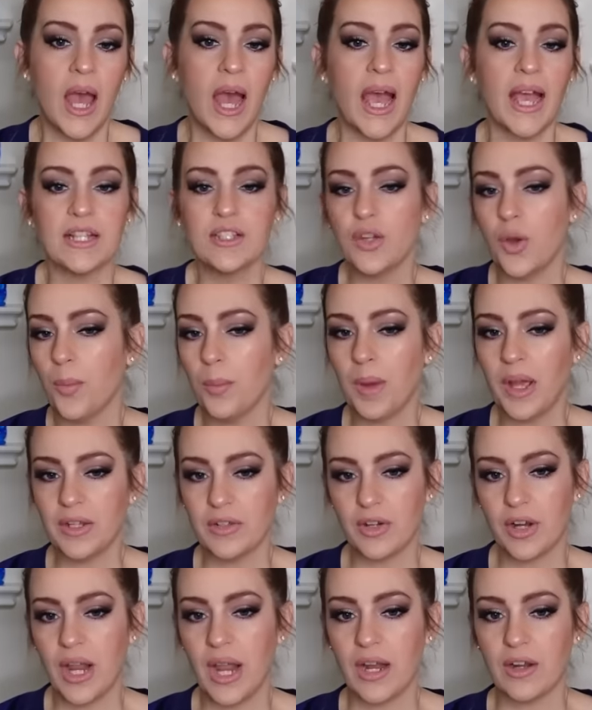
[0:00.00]
I don't mind
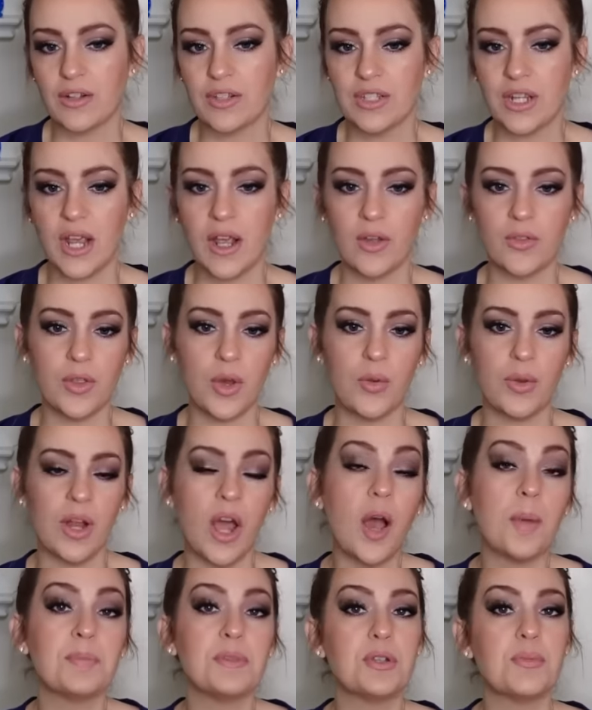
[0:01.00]
her hairstyle though. An
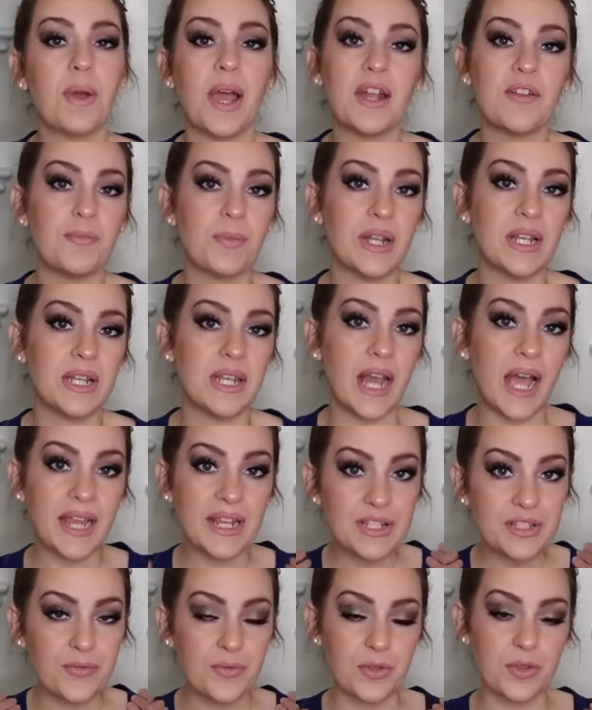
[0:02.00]
updo might have been
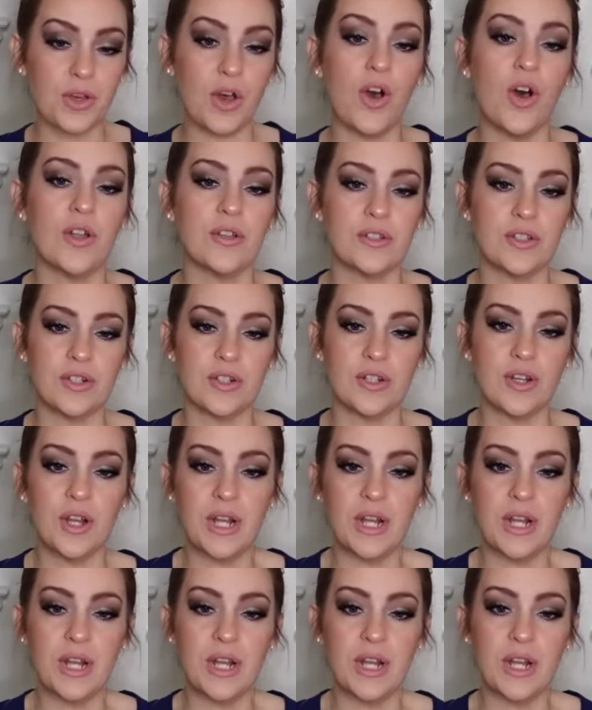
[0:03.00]
nice for the halter